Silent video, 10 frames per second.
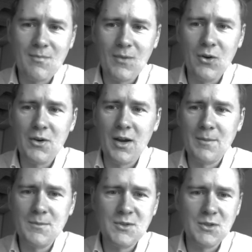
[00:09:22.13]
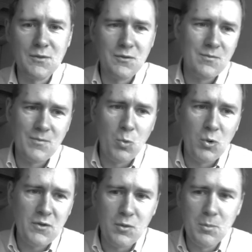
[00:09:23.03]
Okay, so the
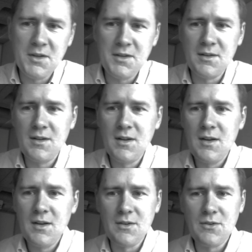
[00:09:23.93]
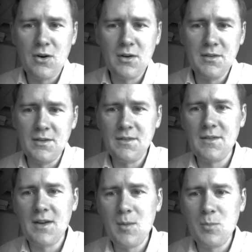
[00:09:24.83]
word forbidden in Tongan is
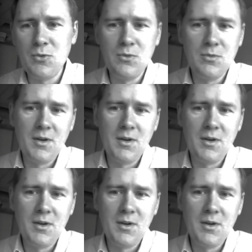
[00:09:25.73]
tapu,